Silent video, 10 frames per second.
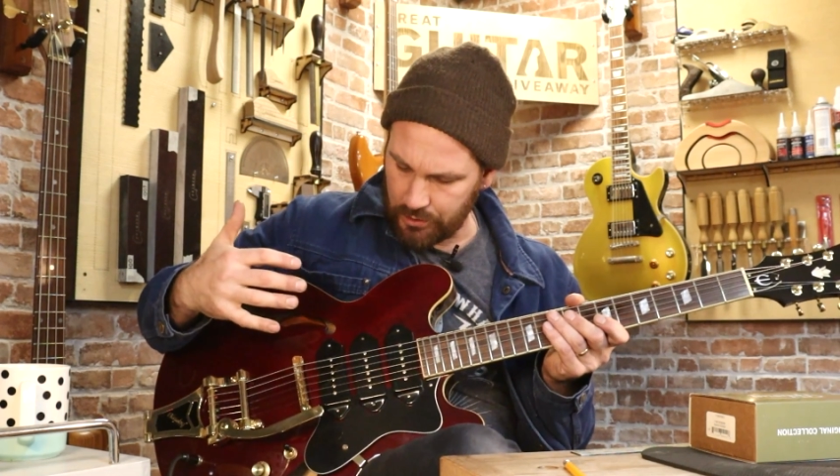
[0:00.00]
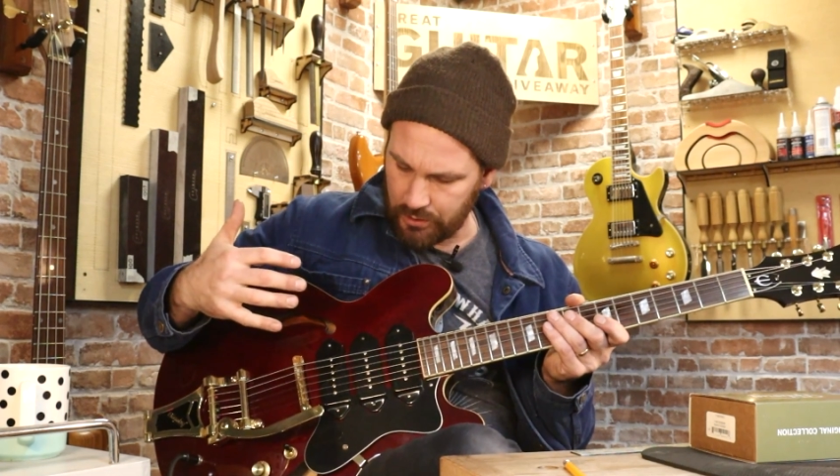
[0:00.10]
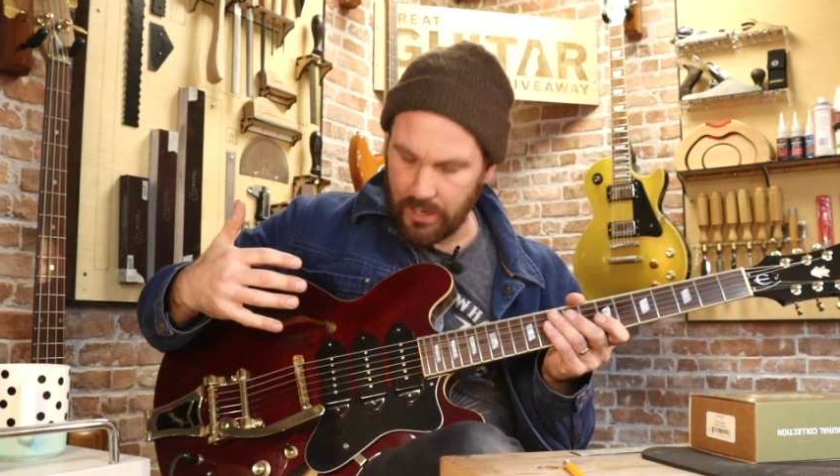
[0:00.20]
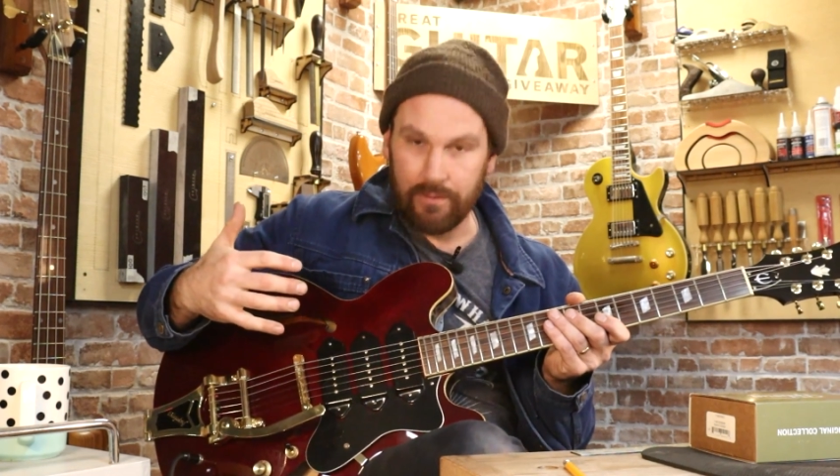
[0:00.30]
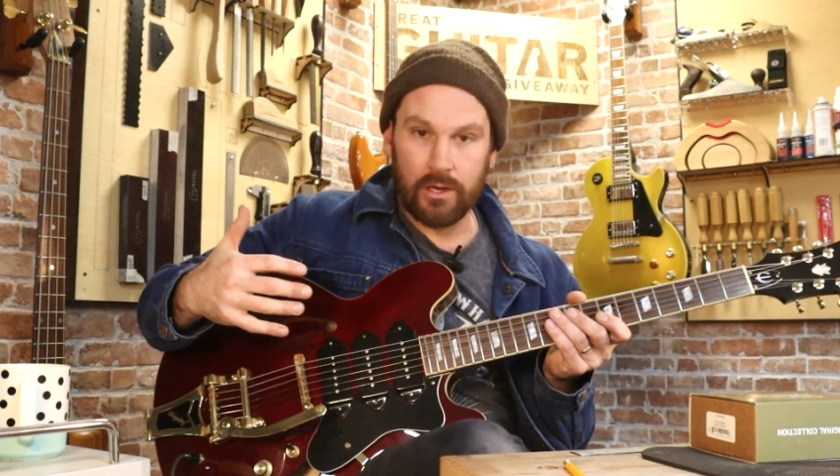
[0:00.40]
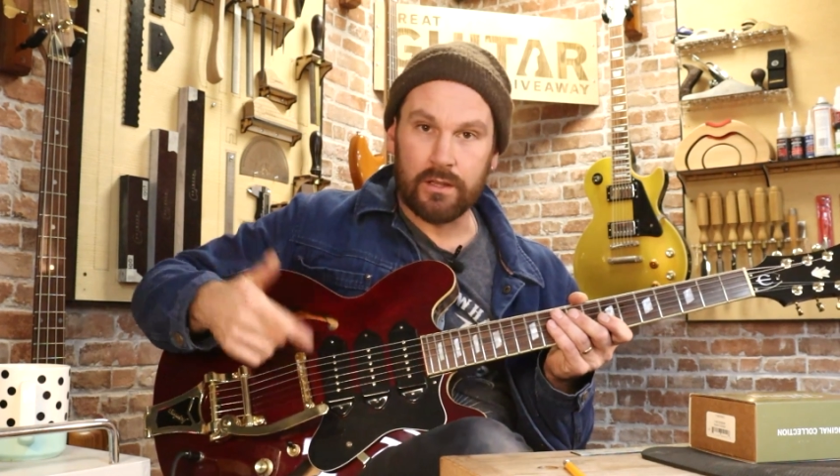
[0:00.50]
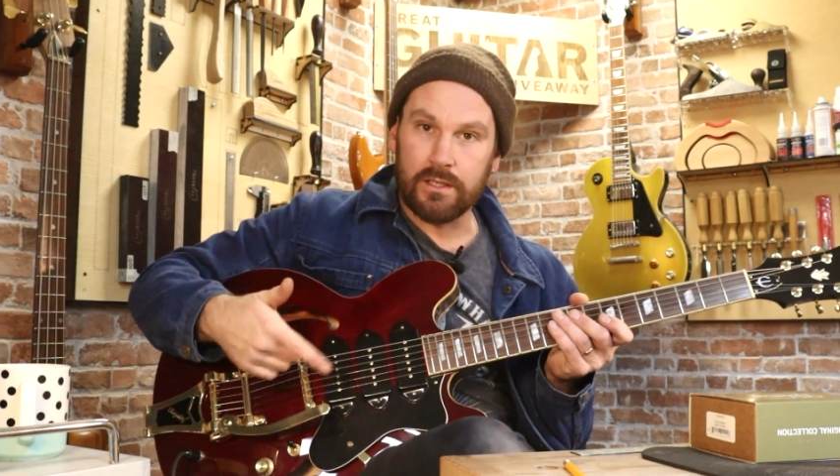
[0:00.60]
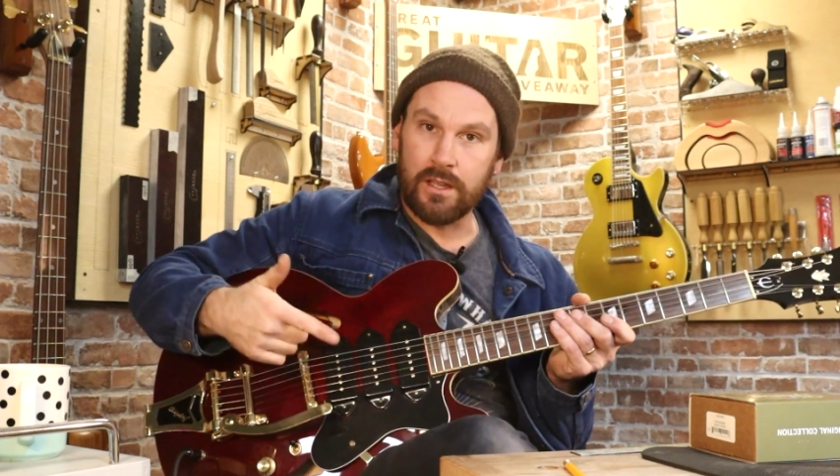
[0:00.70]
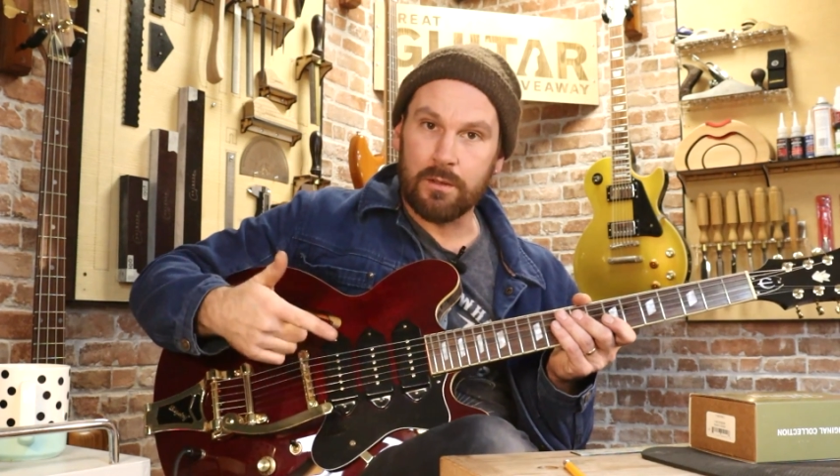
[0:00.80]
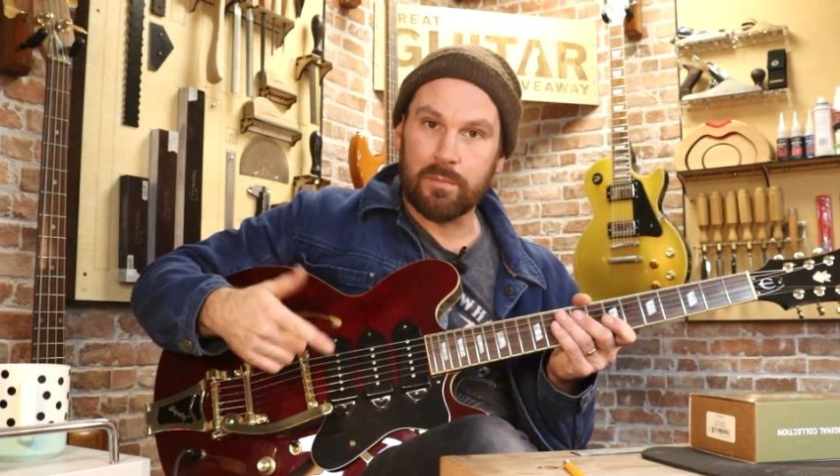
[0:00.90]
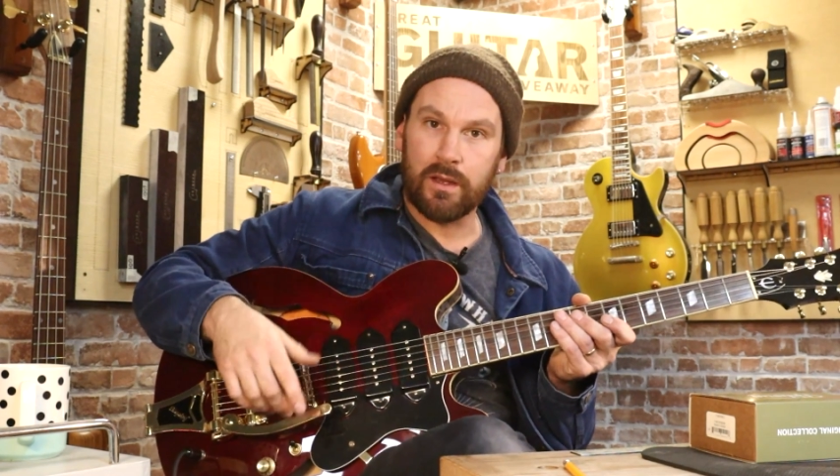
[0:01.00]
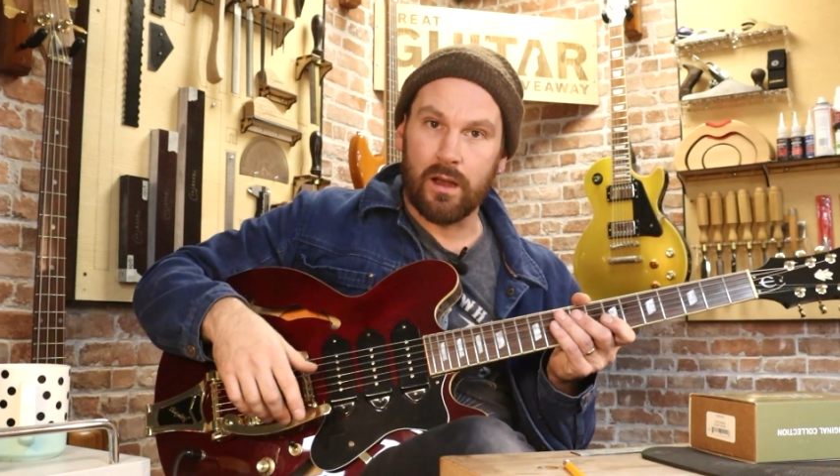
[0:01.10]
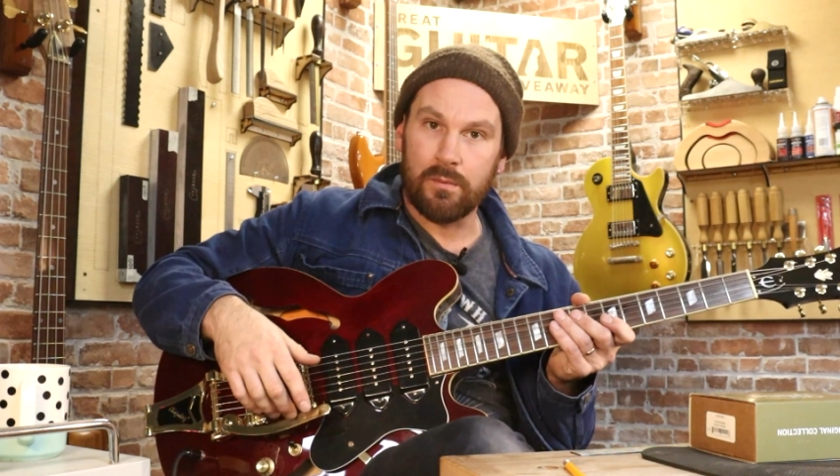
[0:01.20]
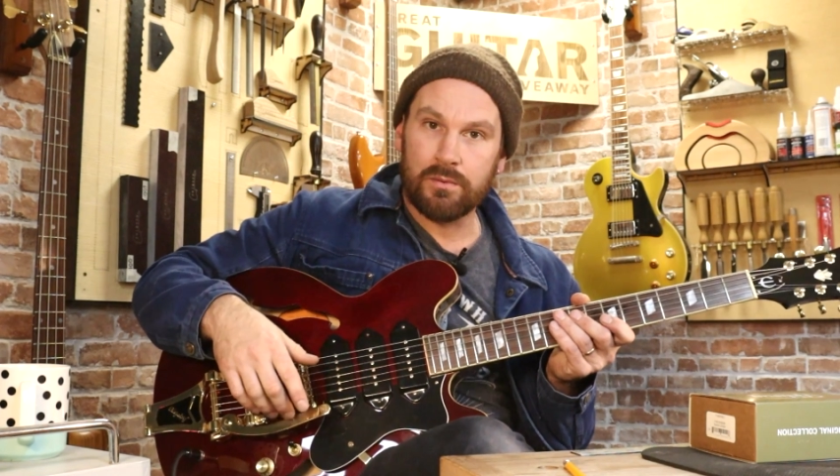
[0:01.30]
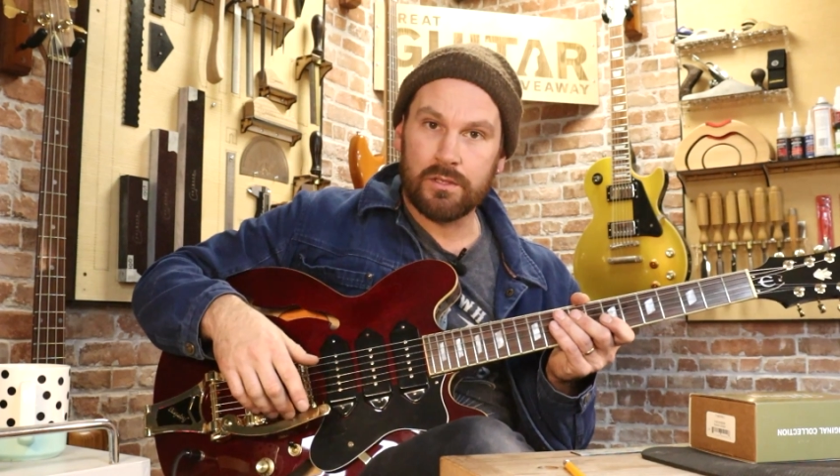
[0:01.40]
just have a look at these other
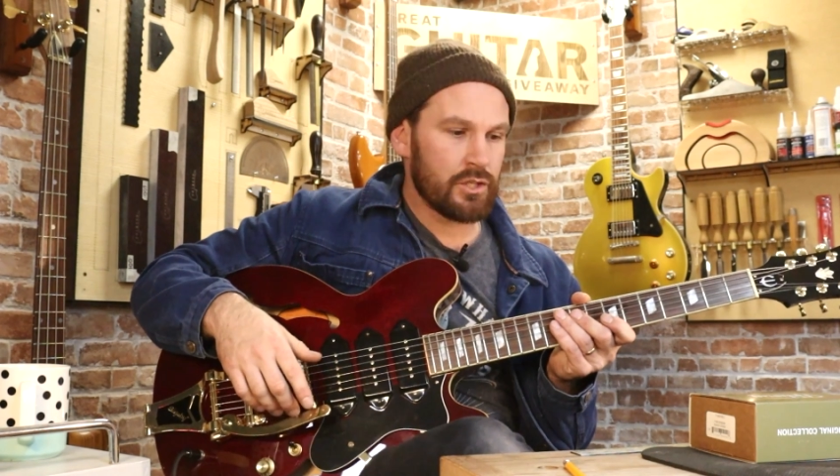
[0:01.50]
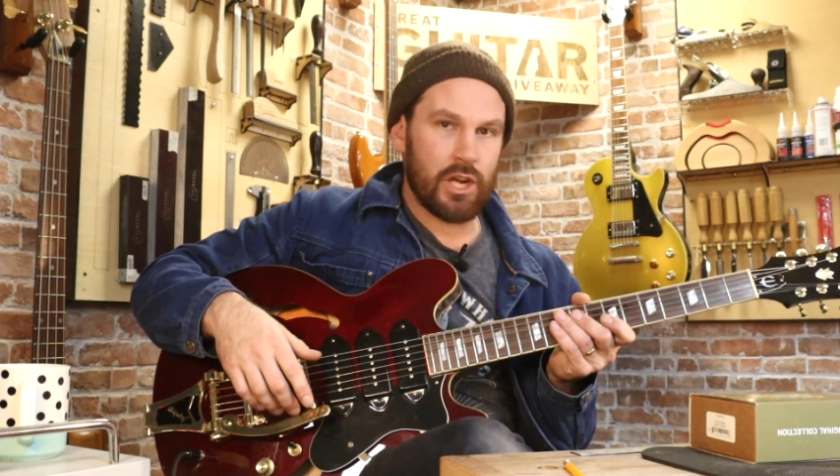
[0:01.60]
pickups,